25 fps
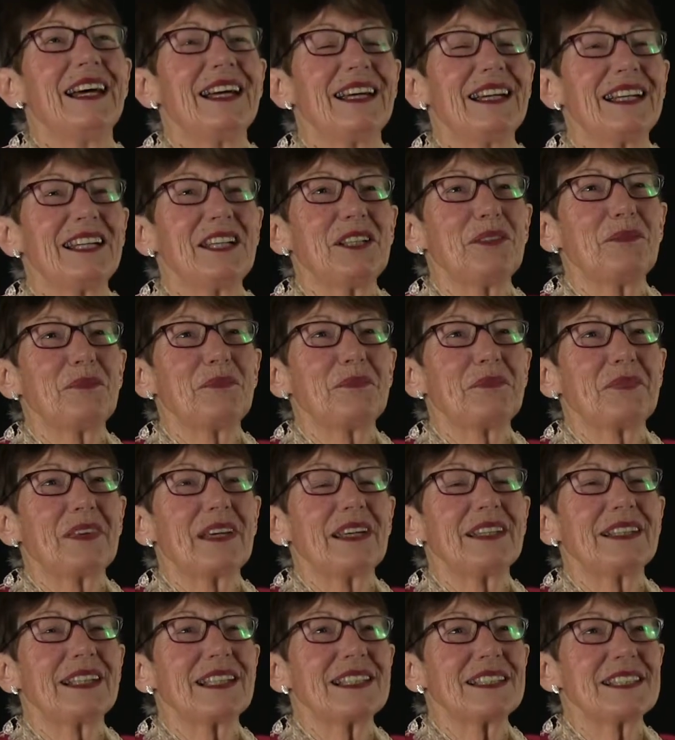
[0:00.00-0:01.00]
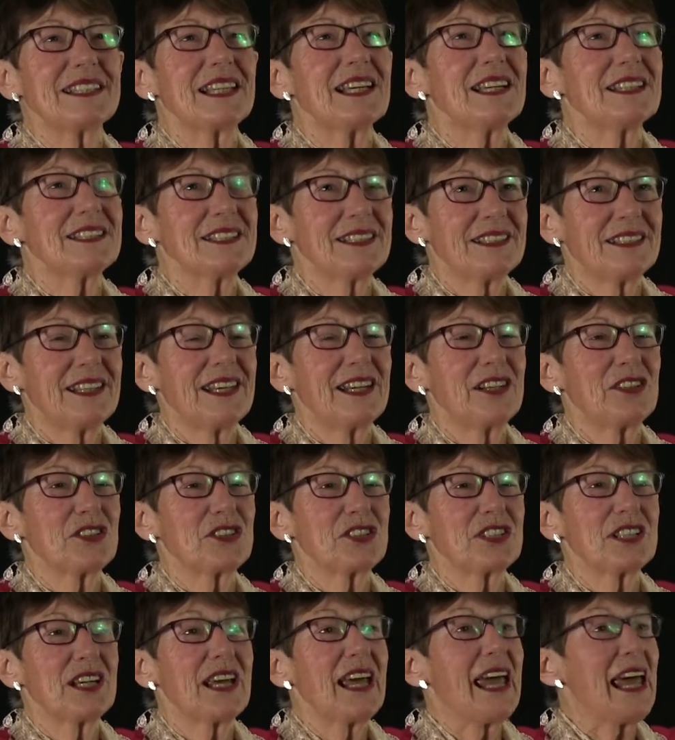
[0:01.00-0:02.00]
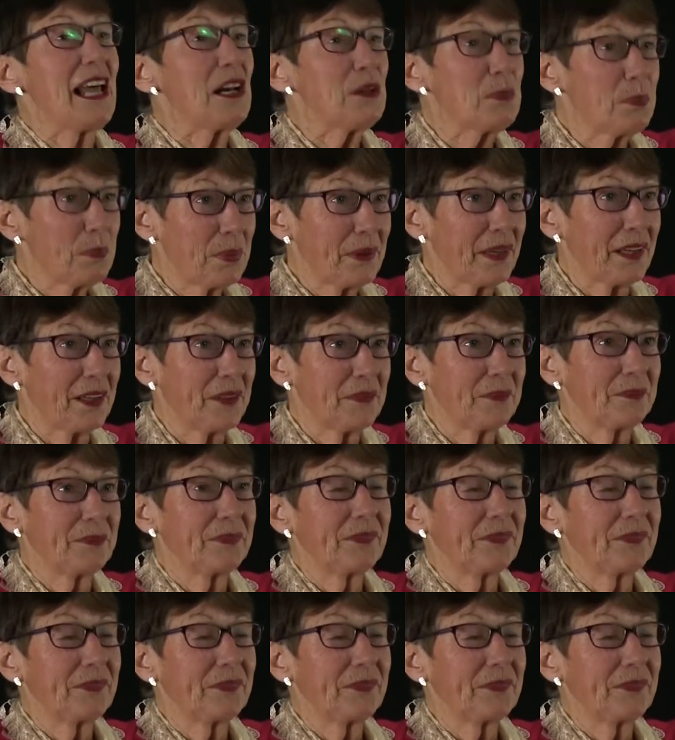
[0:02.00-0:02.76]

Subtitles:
And I started there as a helper.